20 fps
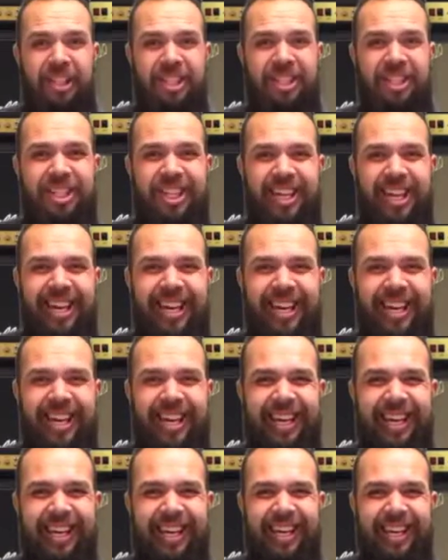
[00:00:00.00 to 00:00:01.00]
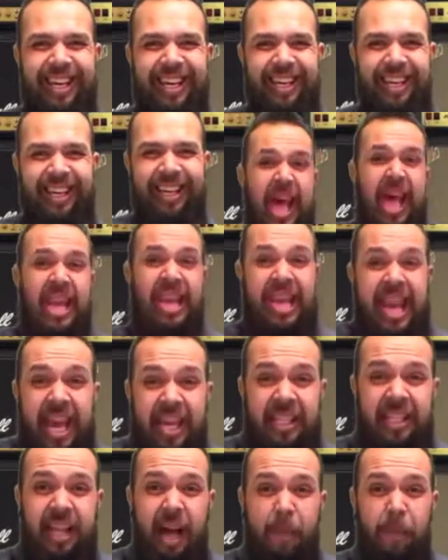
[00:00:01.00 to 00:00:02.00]
G.
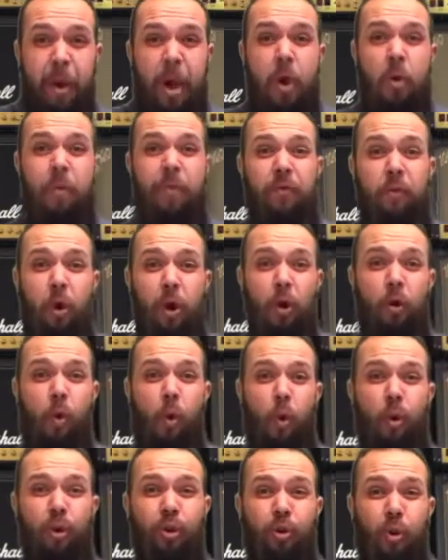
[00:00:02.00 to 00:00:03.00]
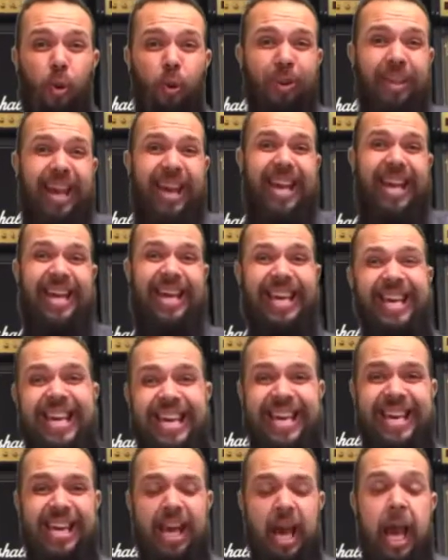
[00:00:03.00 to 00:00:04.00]
Next up, we've got a chord called
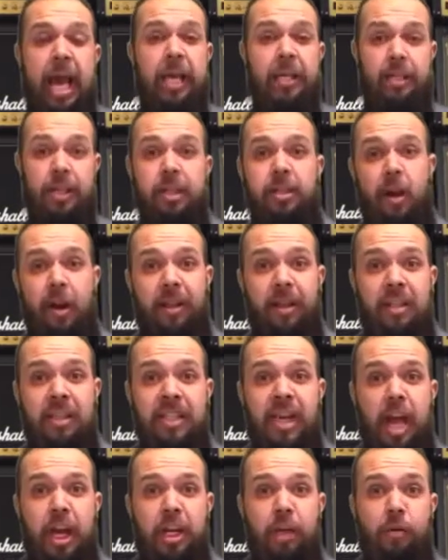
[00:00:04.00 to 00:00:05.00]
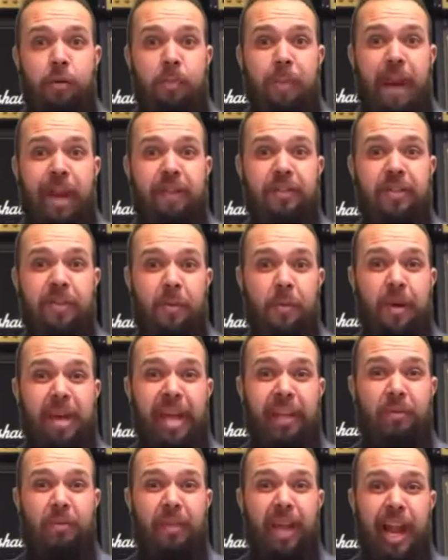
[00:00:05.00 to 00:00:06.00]
E. Just like the sound you would make if someone
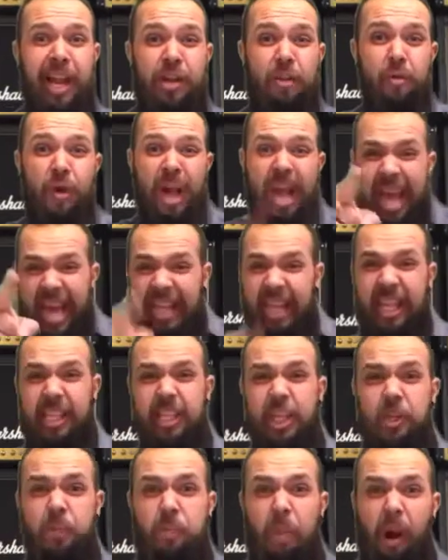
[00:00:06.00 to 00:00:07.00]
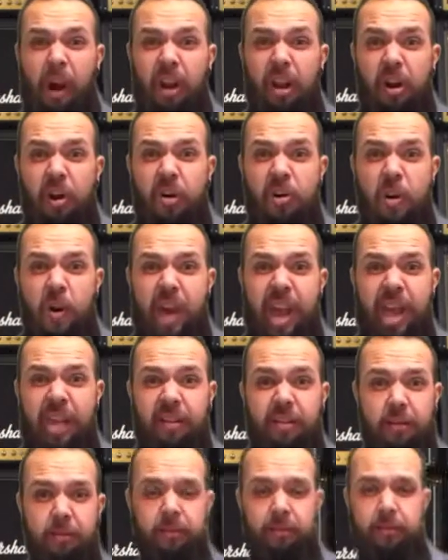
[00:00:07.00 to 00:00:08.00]
had to tell you, there's a spider on your
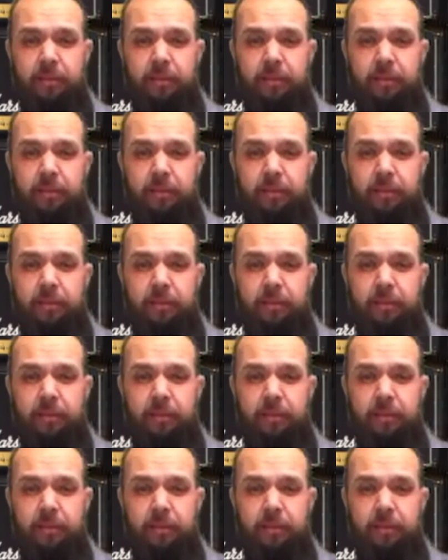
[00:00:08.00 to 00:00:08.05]
head.